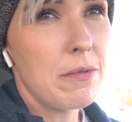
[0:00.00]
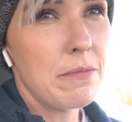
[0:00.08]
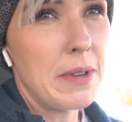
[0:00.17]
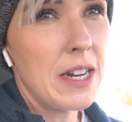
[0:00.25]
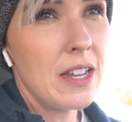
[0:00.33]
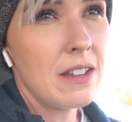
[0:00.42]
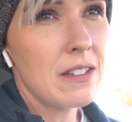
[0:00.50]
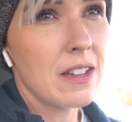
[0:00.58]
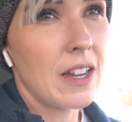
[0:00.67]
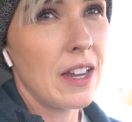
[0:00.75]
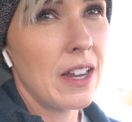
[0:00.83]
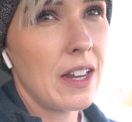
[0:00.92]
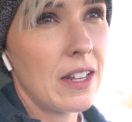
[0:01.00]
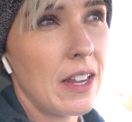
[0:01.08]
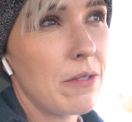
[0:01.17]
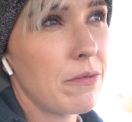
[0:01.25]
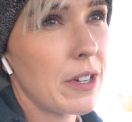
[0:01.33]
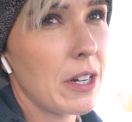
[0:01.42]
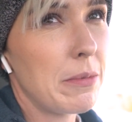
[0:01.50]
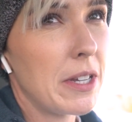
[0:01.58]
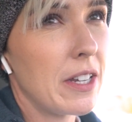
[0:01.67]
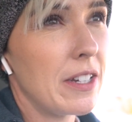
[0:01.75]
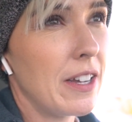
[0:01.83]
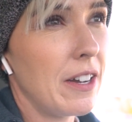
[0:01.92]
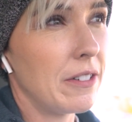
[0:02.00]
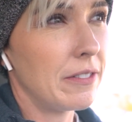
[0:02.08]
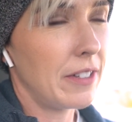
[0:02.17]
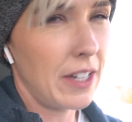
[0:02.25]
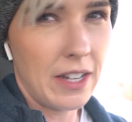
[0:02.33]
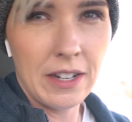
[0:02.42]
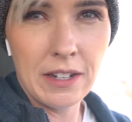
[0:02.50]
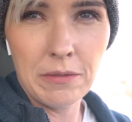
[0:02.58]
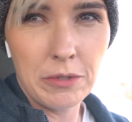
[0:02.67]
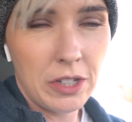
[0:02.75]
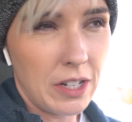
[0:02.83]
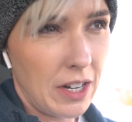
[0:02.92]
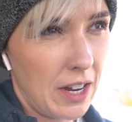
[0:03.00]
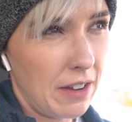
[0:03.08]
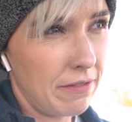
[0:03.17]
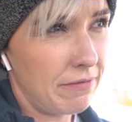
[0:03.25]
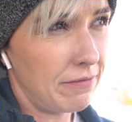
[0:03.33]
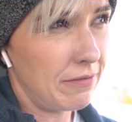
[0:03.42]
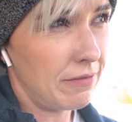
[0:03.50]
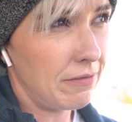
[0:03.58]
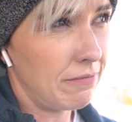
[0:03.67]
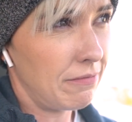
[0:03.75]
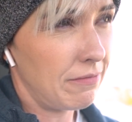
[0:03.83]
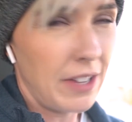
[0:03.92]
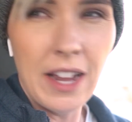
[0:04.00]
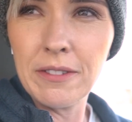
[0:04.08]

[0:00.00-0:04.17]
meetings, and then we're gonna be good to go. And I'm just gonna have,